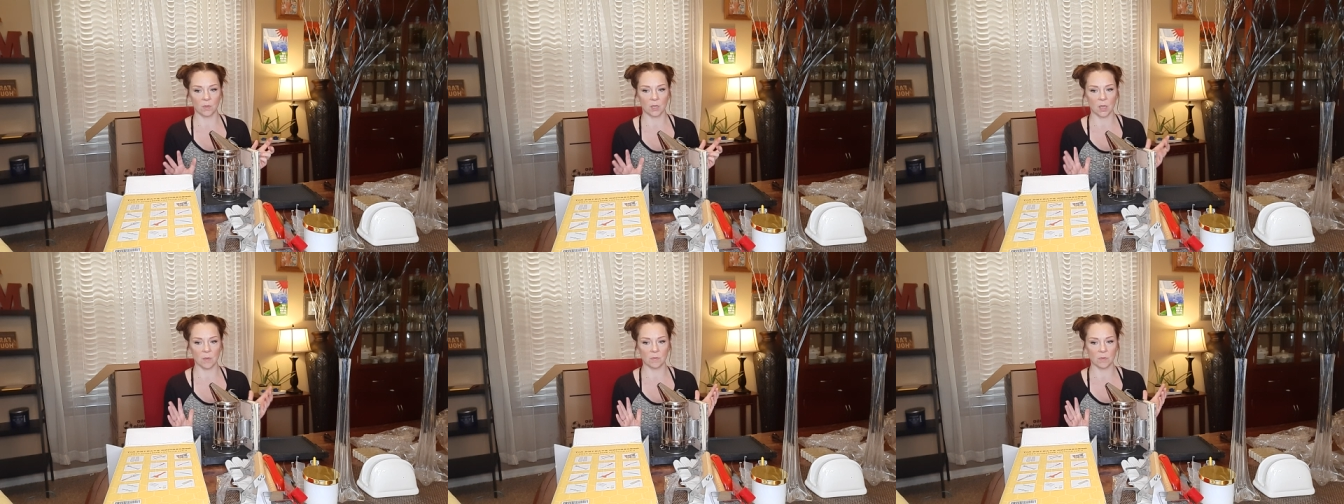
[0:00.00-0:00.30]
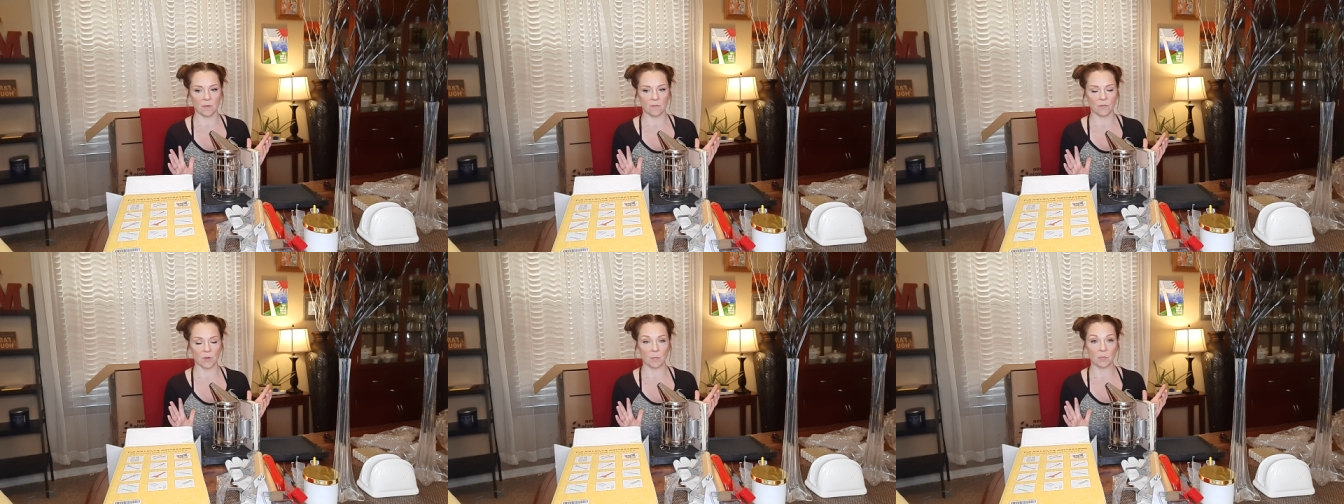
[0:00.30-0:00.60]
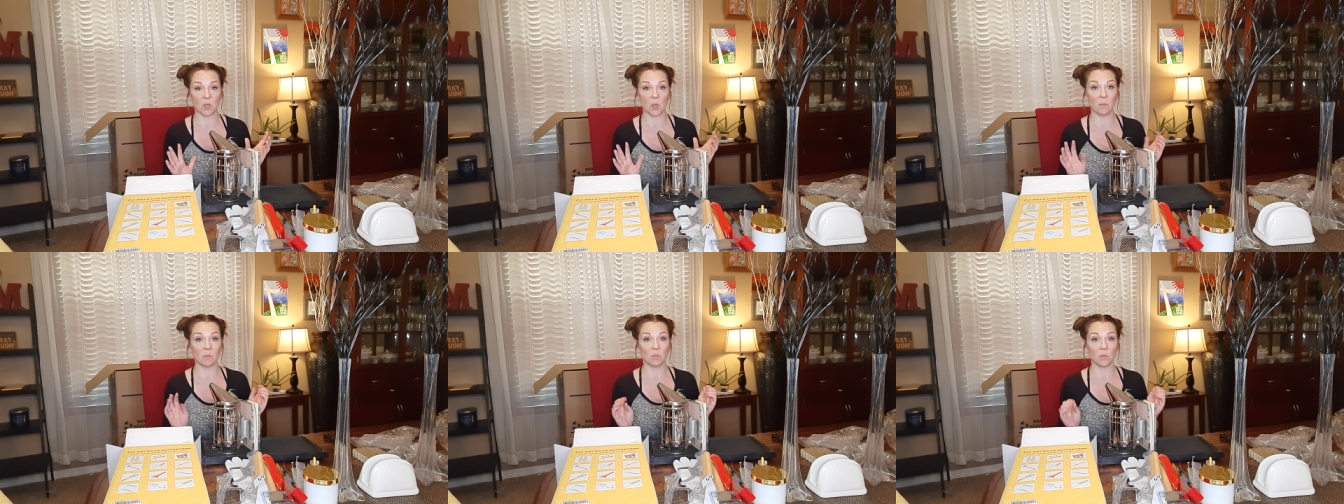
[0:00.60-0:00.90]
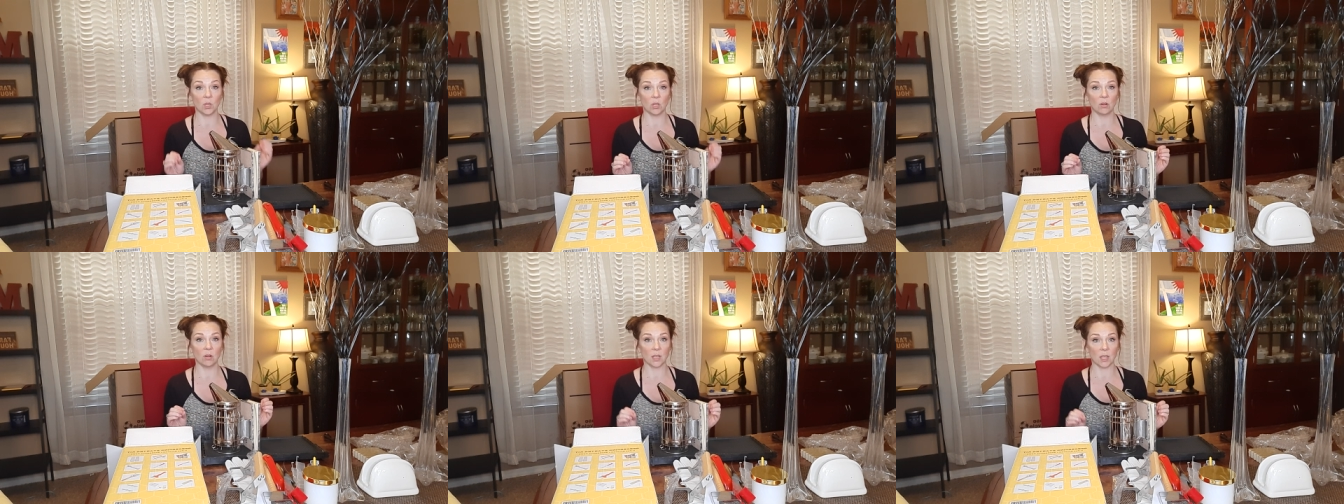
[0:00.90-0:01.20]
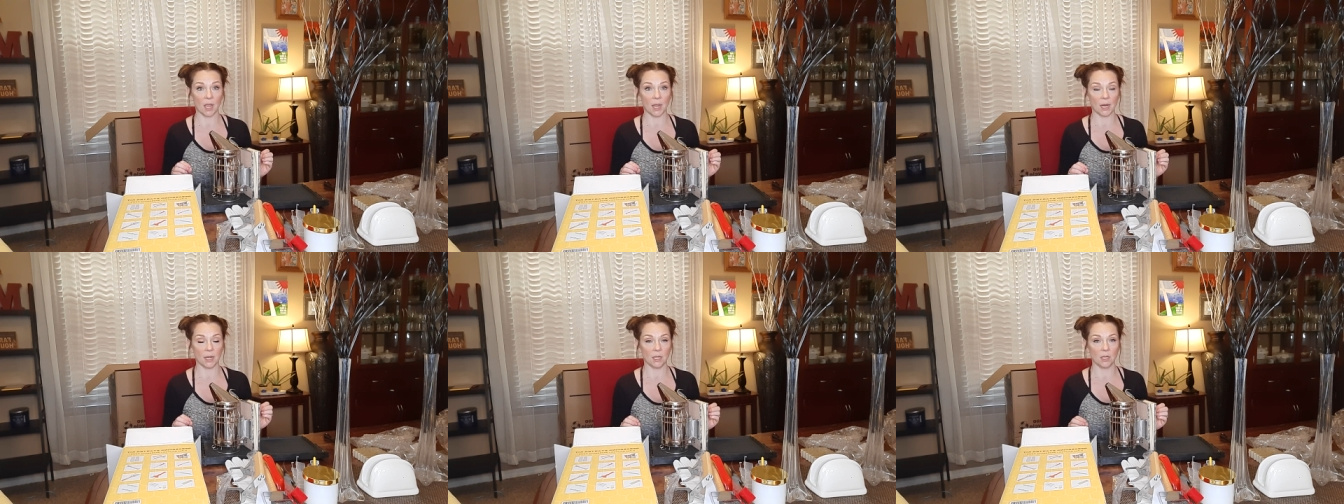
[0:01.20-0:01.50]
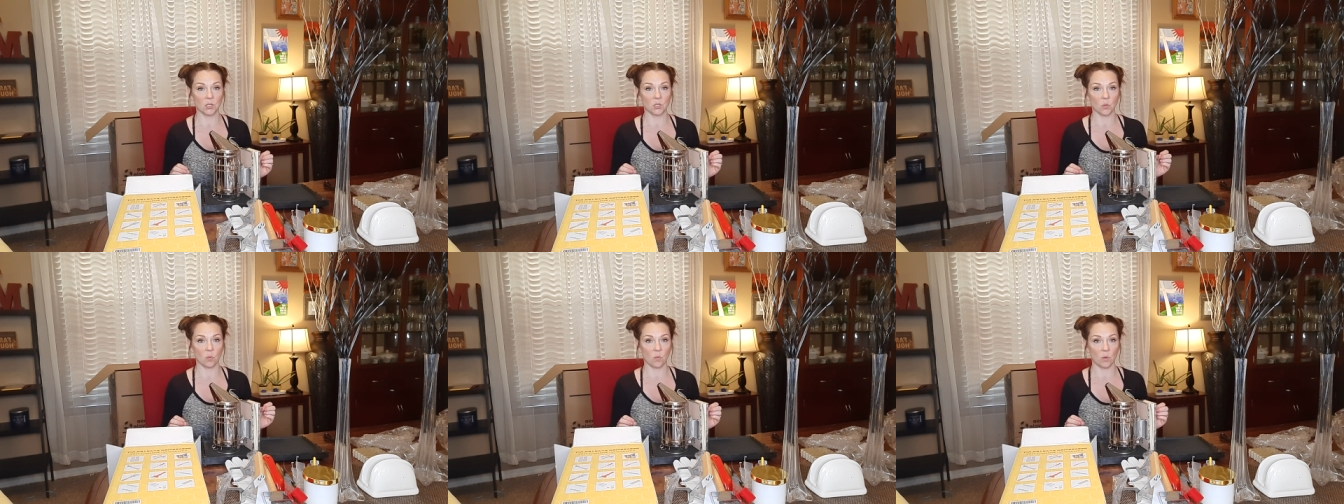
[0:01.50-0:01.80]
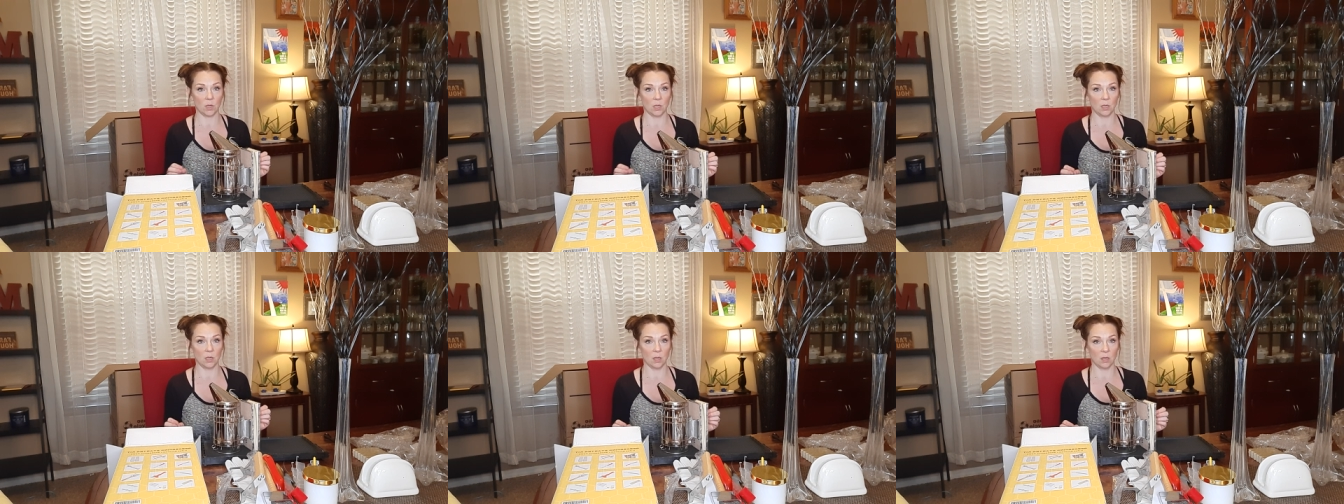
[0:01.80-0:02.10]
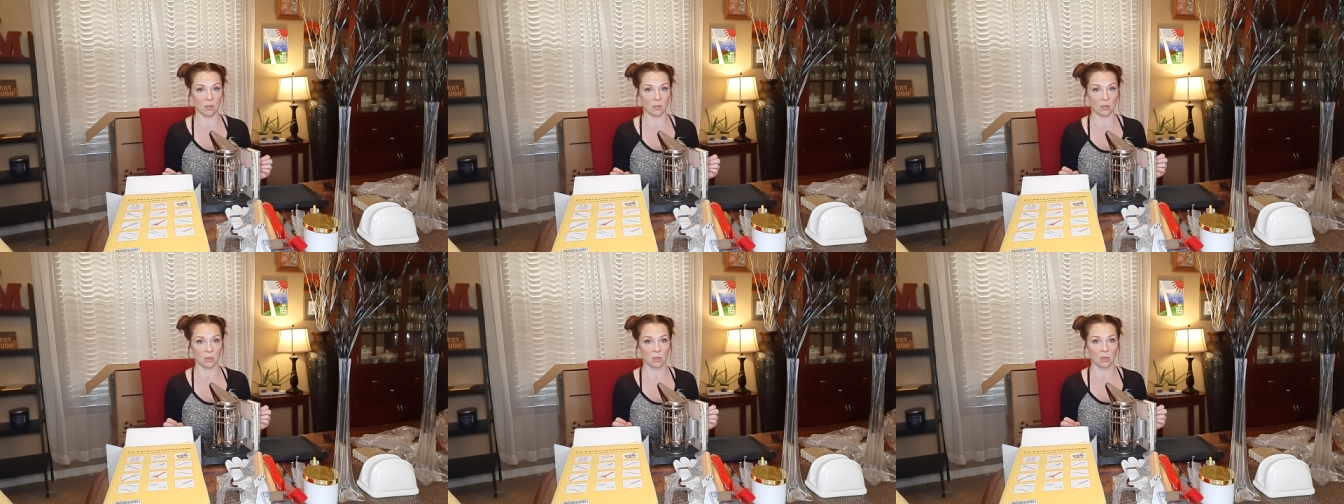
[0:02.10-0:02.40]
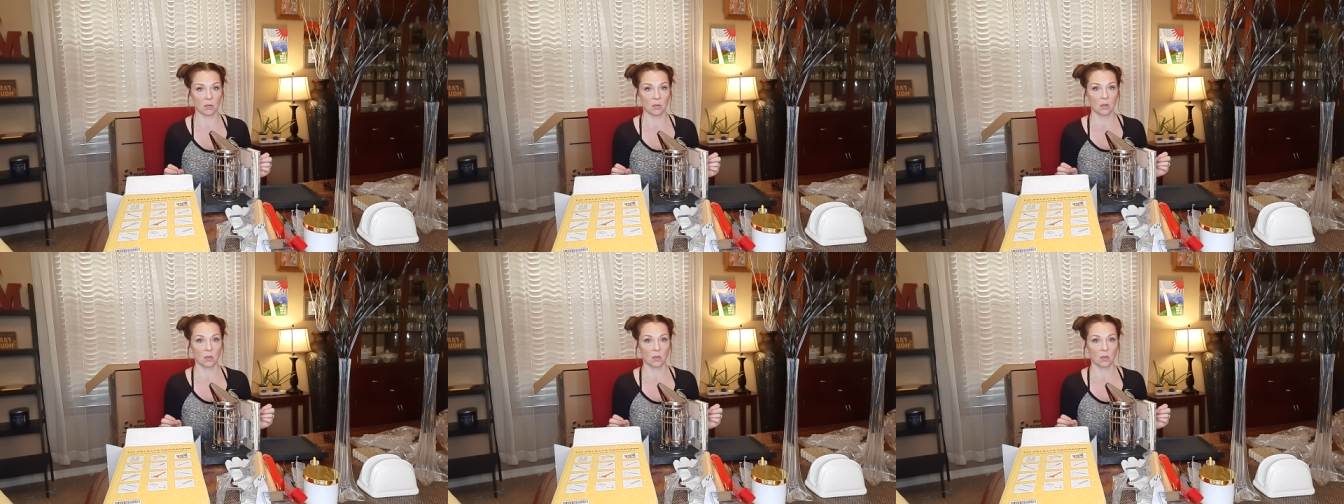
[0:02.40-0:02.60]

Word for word: keep them from communicating to one another.